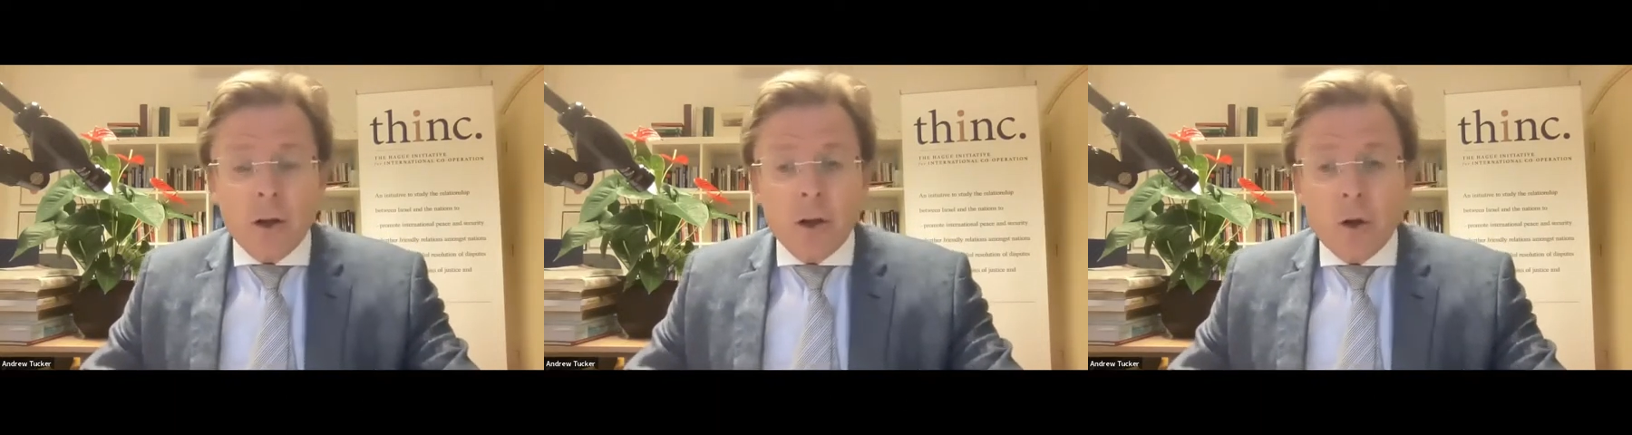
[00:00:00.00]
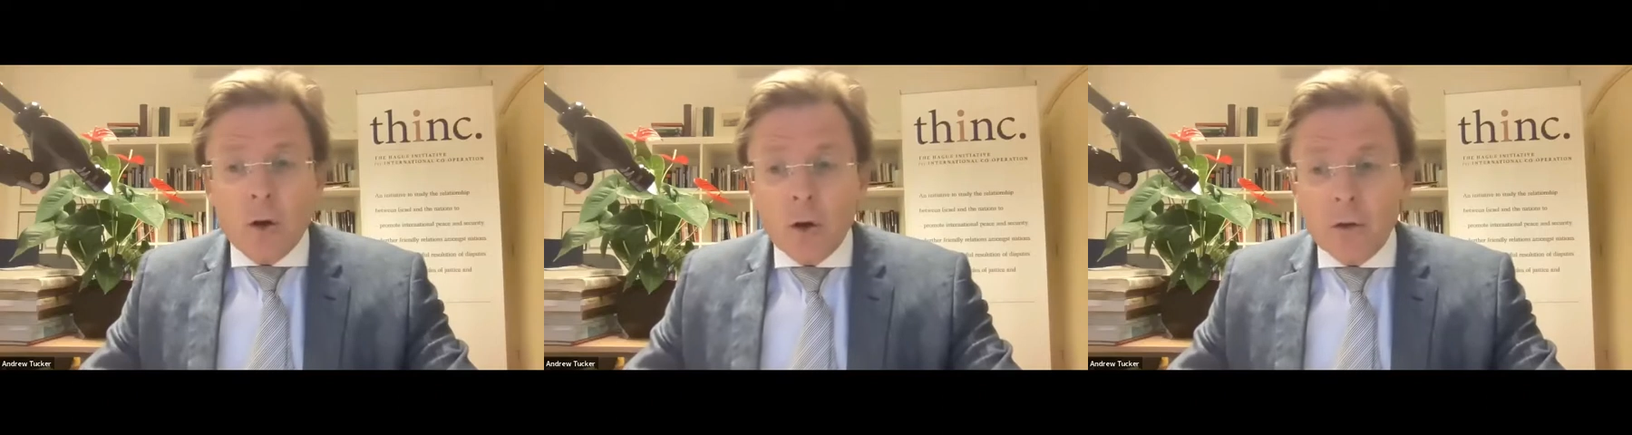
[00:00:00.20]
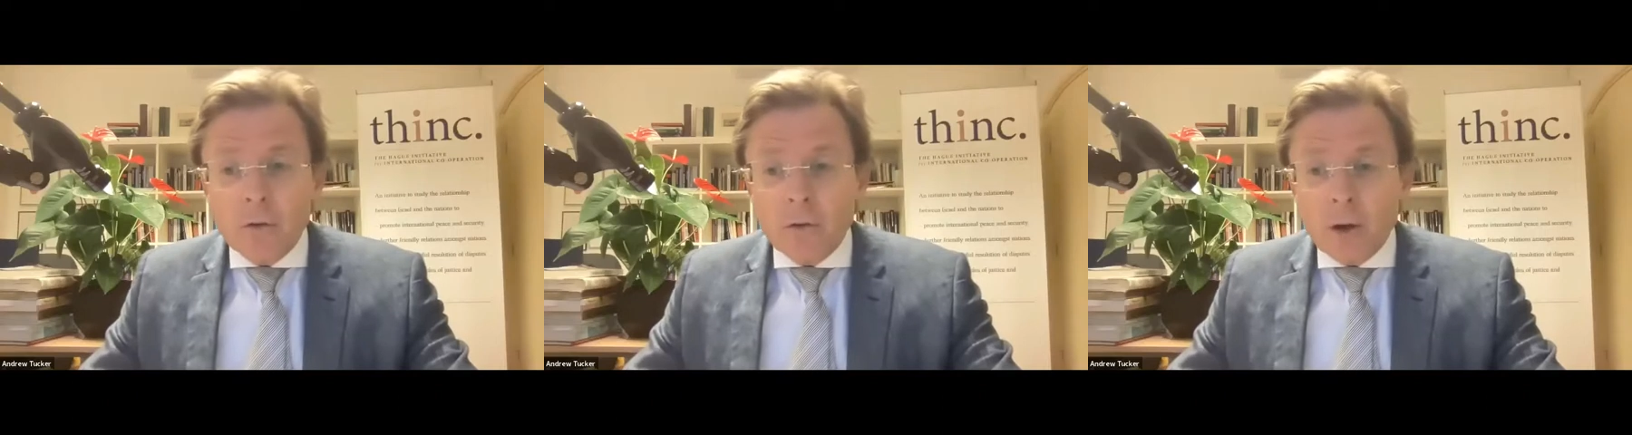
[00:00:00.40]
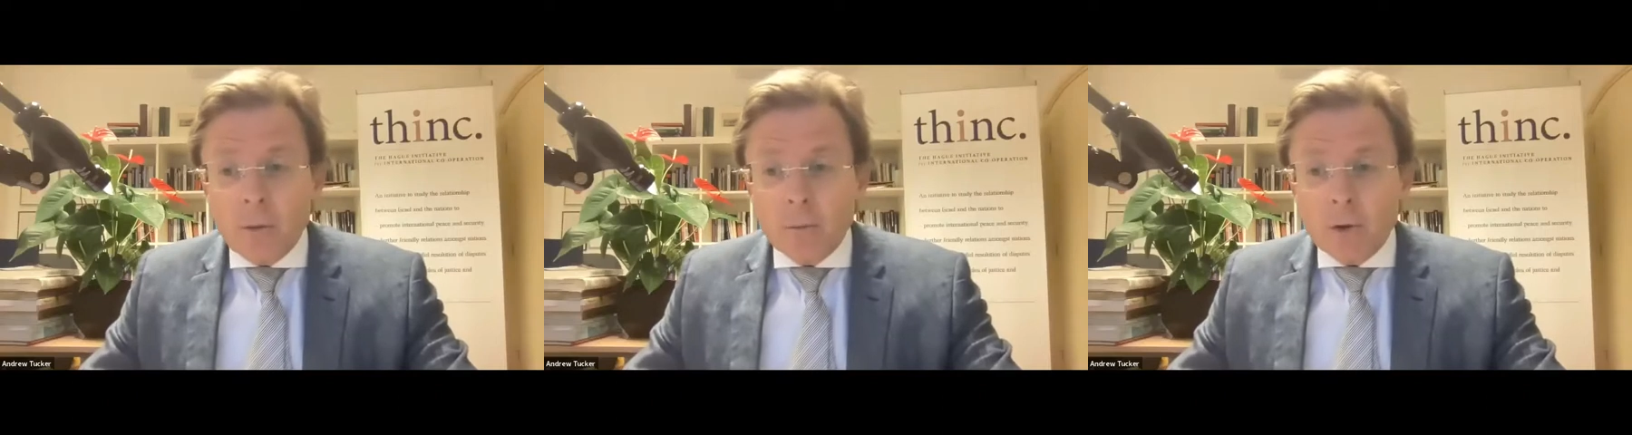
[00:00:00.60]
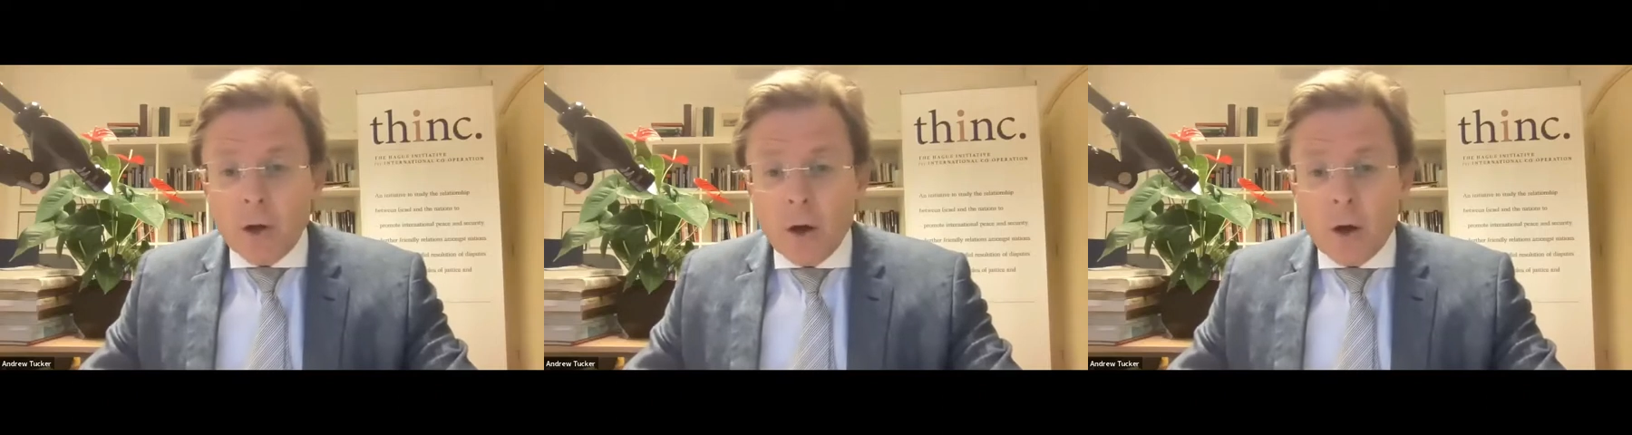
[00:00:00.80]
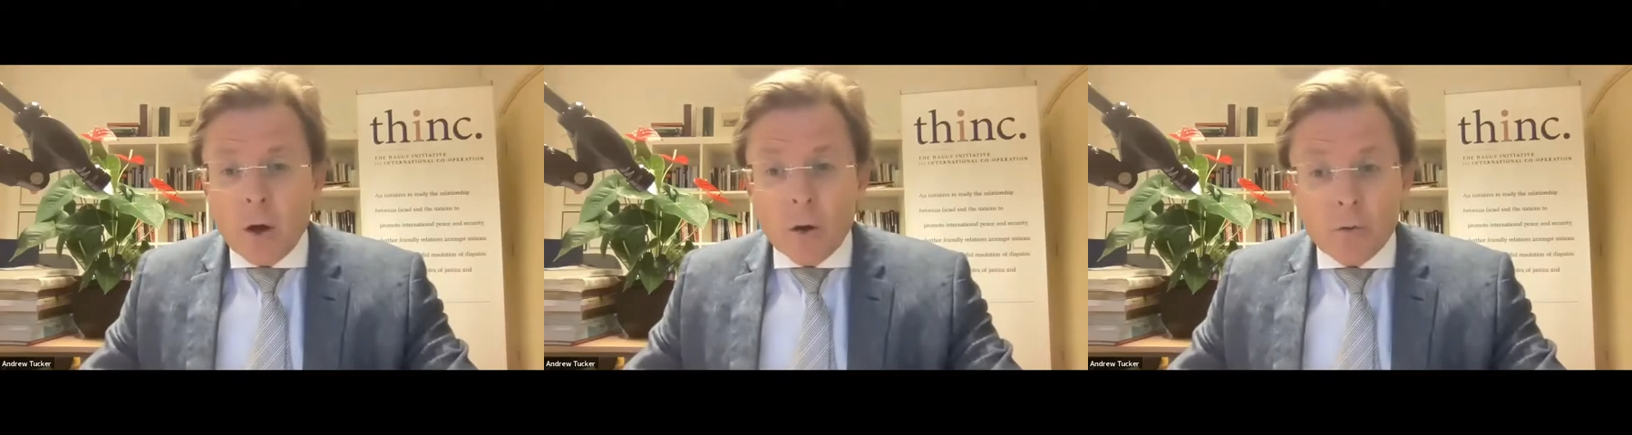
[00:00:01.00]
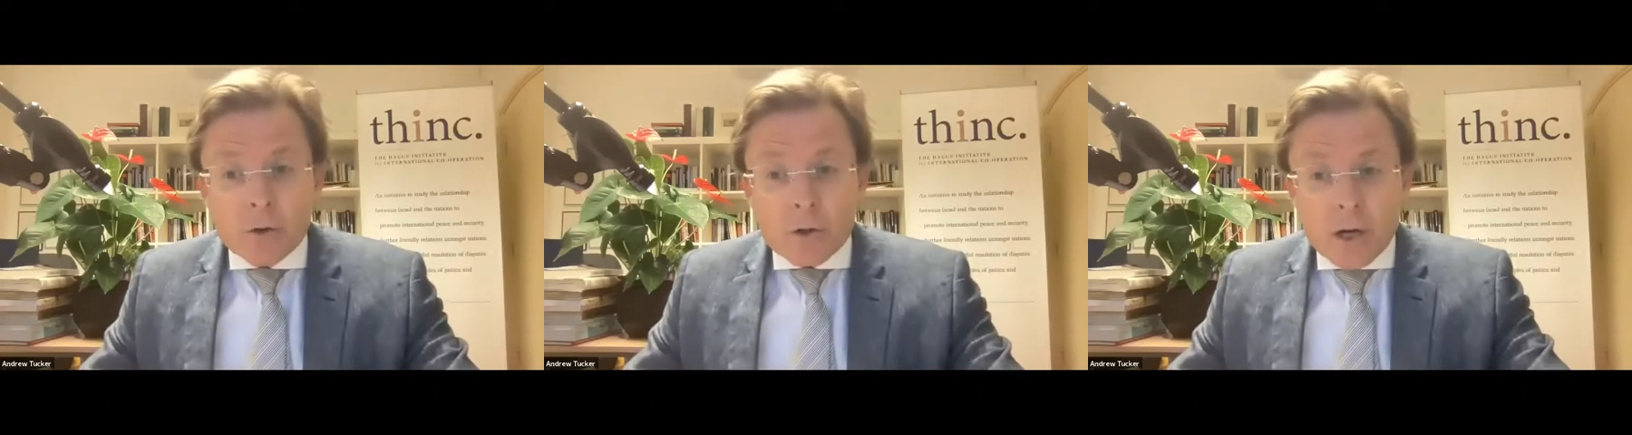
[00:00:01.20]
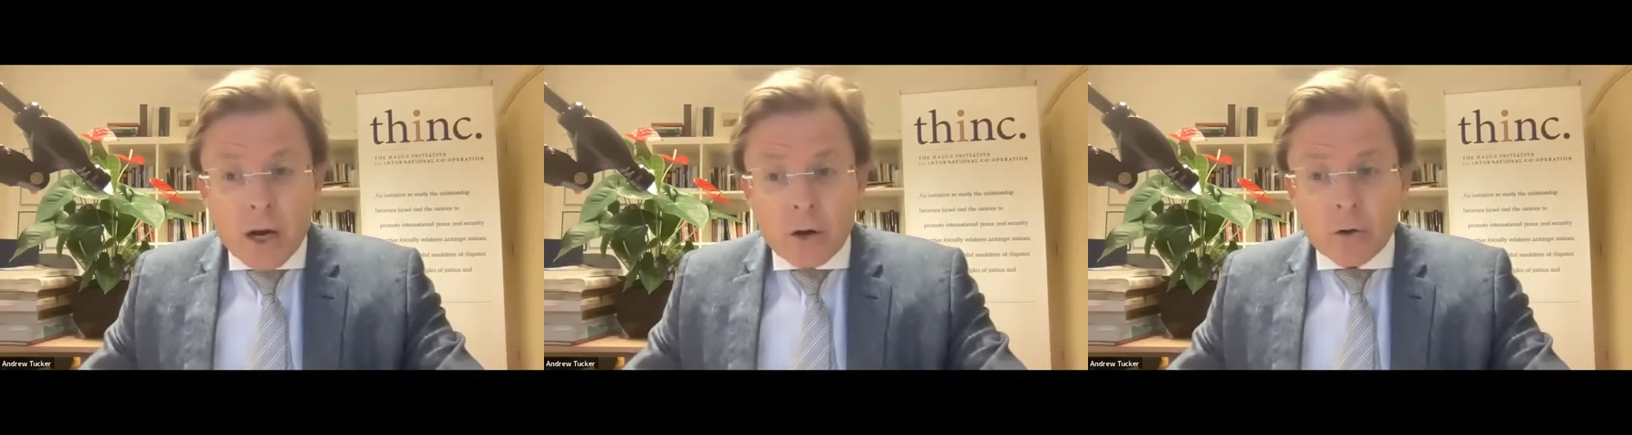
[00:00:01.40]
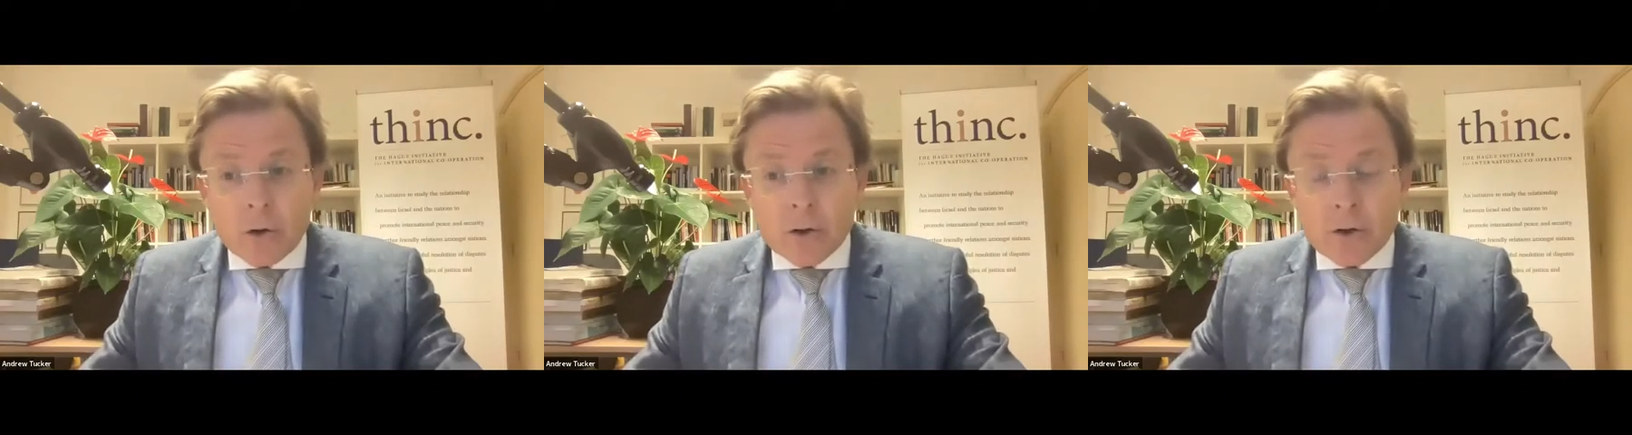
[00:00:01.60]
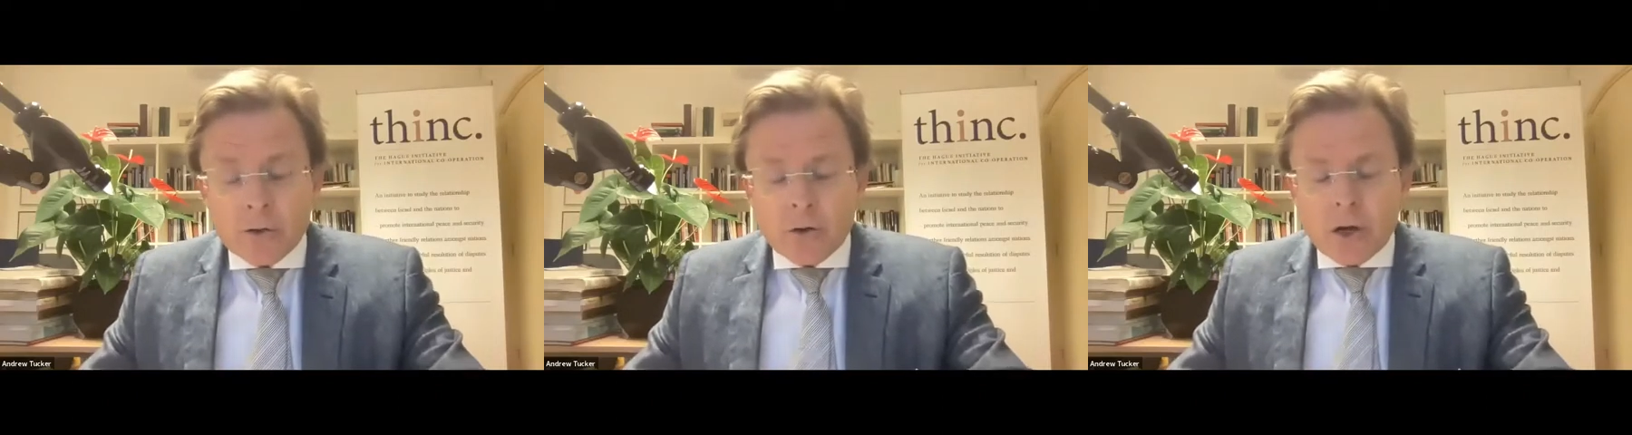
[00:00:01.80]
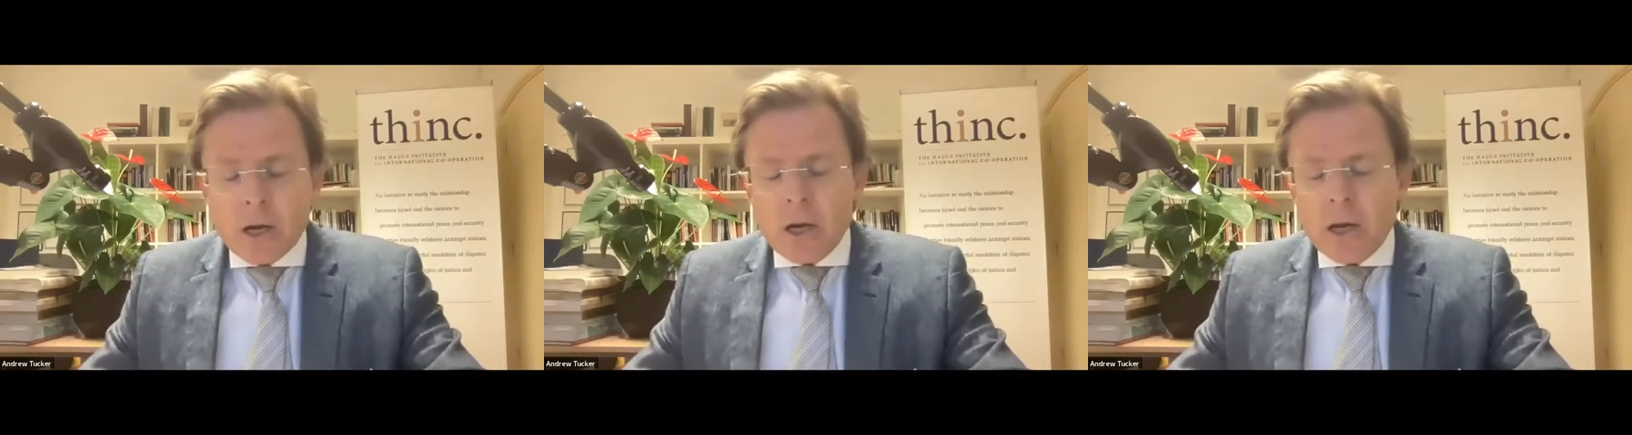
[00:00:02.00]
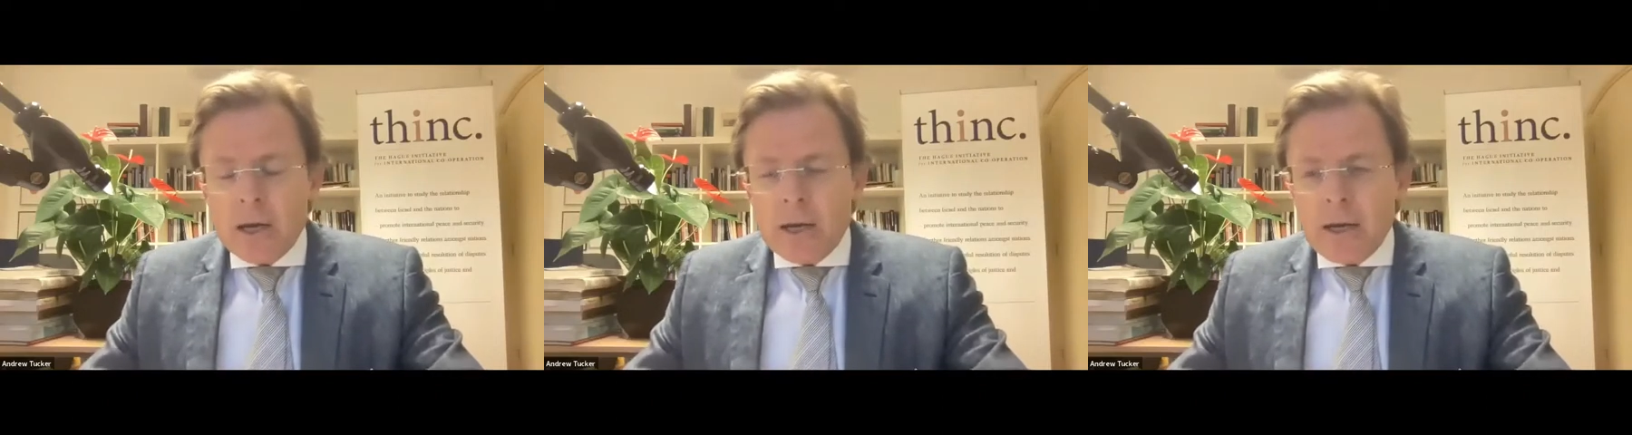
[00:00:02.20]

the concept of territory,